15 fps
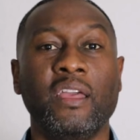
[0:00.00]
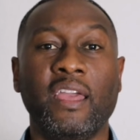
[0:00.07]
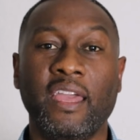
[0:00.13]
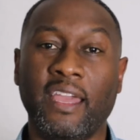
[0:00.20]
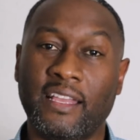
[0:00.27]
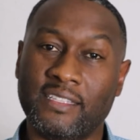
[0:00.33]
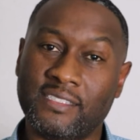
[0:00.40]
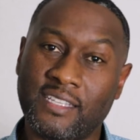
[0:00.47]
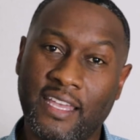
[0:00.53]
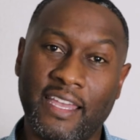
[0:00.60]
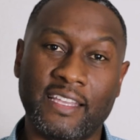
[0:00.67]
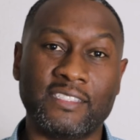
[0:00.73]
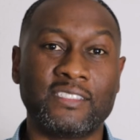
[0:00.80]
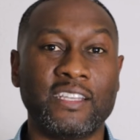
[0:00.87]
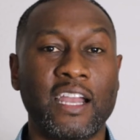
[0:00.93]
It
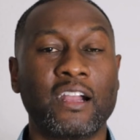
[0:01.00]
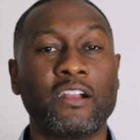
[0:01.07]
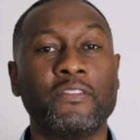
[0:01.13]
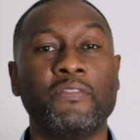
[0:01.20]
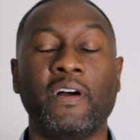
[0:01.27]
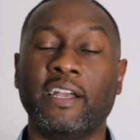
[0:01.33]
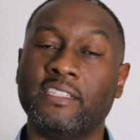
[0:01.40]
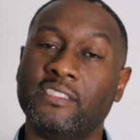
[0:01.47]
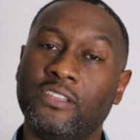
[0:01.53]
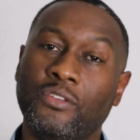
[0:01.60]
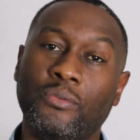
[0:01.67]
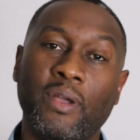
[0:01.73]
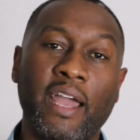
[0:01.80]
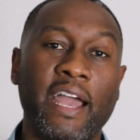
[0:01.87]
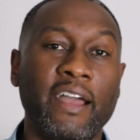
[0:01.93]
takes sacrifice, and
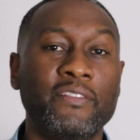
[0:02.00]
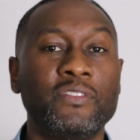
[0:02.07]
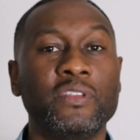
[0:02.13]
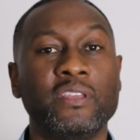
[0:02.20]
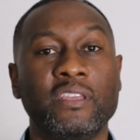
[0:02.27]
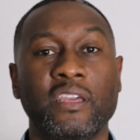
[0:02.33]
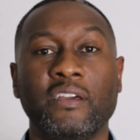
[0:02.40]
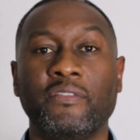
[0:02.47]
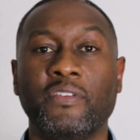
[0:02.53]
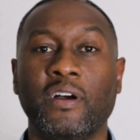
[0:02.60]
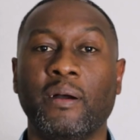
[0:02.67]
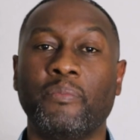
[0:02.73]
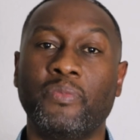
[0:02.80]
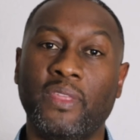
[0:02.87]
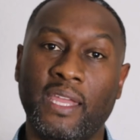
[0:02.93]
you have to give
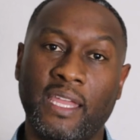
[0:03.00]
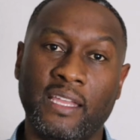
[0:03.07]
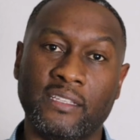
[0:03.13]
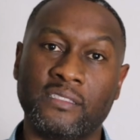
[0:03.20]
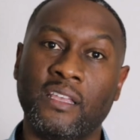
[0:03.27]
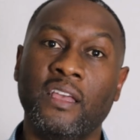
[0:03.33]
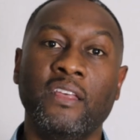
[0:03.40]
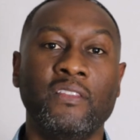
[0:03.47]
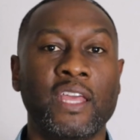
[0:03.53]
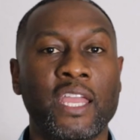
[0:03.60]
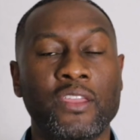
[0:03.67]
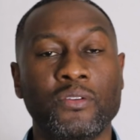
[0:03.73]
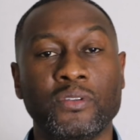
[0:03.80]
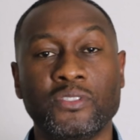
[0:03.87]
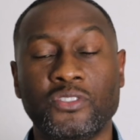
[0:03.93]
up things that
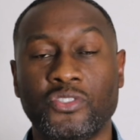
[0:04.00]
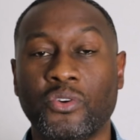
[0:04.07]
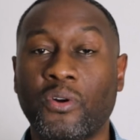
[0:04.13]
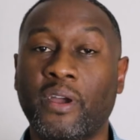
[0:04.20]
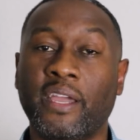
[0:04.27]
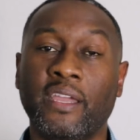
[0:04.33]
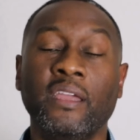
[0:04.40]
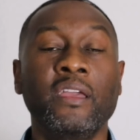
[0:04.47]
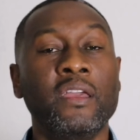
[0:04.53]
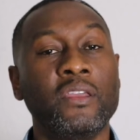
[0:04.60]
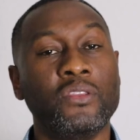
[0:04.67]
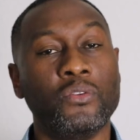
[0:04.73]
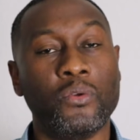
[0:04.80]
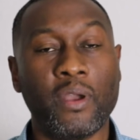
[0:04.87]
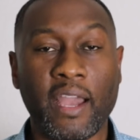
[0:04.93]
you enjoy.
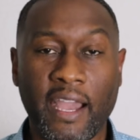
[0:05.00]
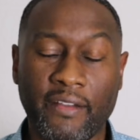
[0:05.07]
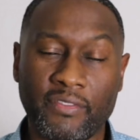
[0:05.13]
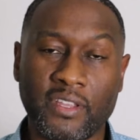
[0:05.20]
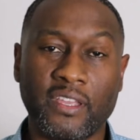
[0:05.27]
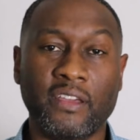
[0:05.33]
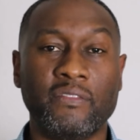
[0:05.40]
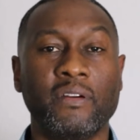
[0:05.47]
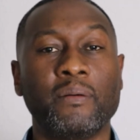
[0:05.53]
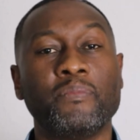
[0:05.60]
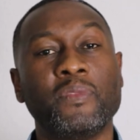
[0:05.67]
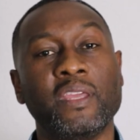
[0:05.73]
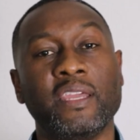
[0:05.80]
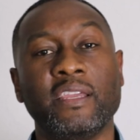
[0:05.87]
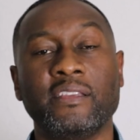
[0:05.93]
You have to give up
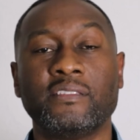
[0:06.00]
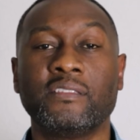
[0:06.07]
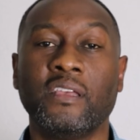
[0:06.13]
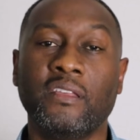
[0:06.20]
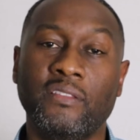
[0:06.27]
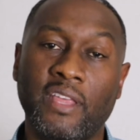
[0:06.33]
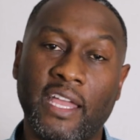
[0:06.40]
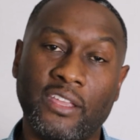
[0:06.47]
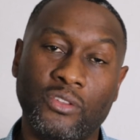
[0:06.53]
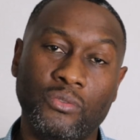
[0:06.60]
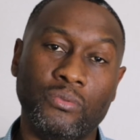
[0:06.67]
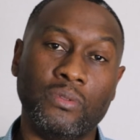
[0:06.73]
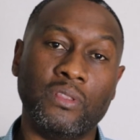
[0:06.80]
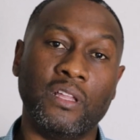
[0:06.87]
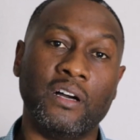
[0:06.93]
things that
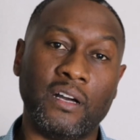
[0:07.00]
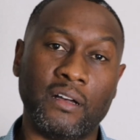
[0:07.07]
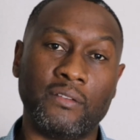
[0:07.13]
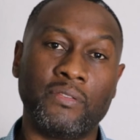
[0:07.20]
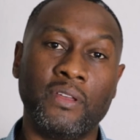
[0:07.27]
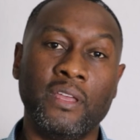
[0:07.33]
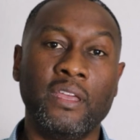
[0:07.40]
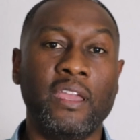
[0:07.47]
you love.